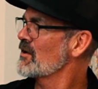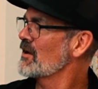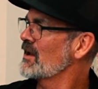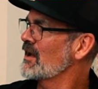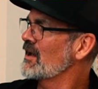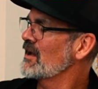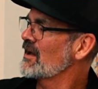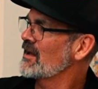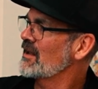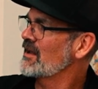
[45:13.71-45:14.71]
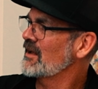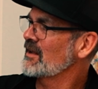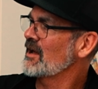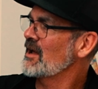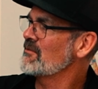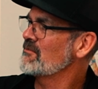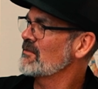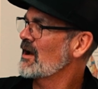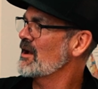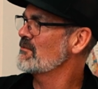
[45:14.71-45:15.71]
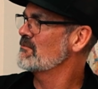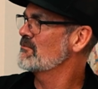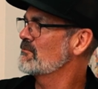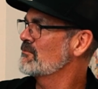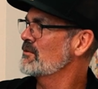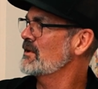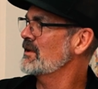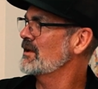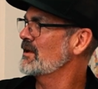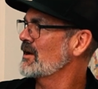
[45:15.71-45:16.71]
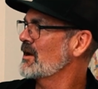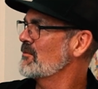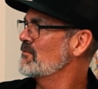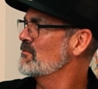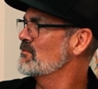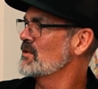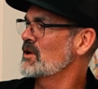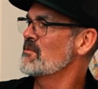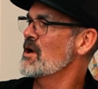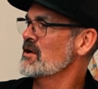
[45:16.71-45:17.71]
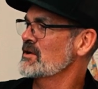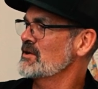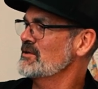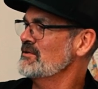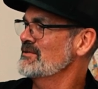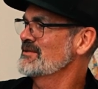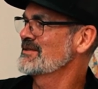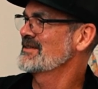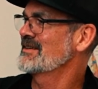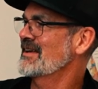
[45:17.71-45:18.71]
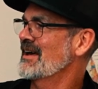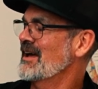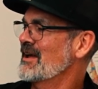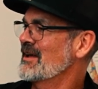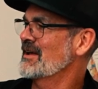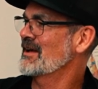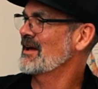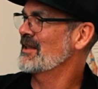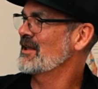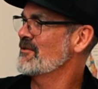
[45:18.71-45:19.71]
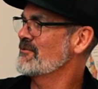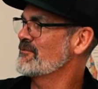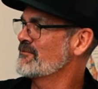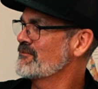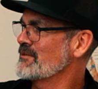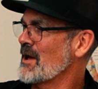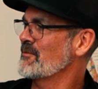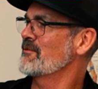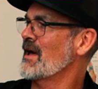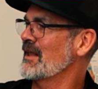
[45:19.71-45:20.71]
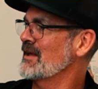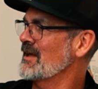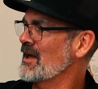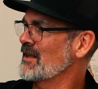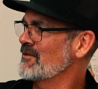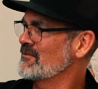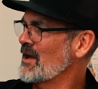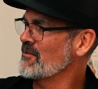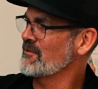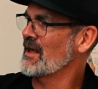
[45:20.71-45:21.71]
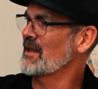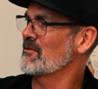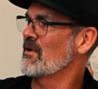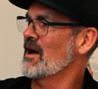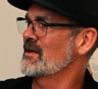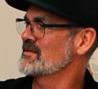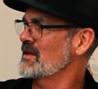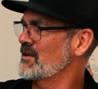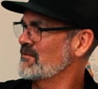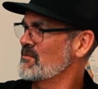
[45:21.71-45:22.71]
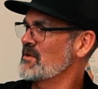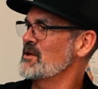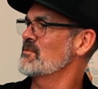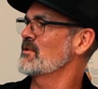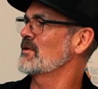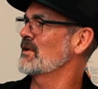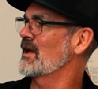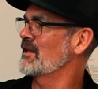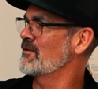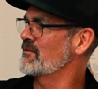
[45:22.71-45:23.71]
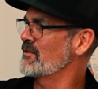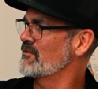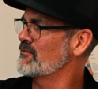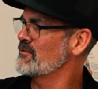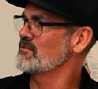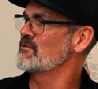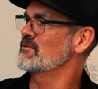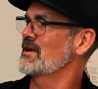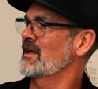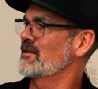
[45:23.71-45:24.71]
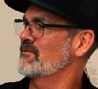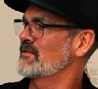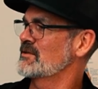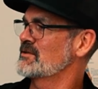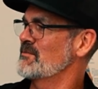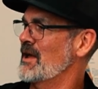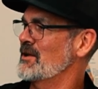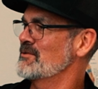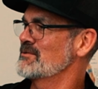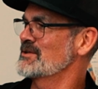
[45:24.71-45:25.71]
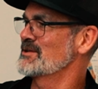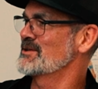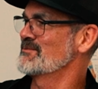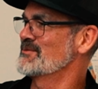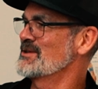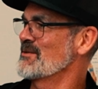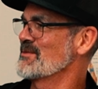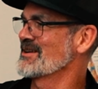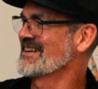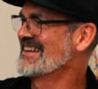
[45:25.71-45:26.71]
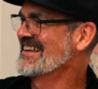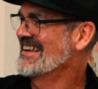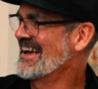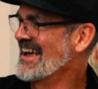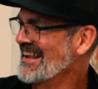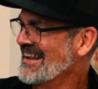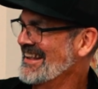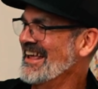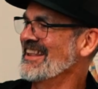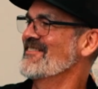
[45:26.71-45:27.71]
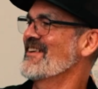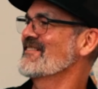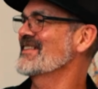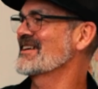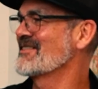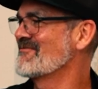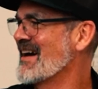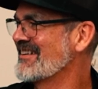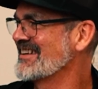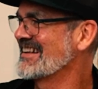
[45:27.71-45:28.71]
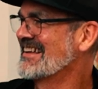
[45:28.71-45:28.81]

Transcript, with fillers: And yeah. I'm an American. I love Napa Valley. I love Napa Valley wines. I love the people. I love the food. I love the tomatoes in the summer. I love everything about it.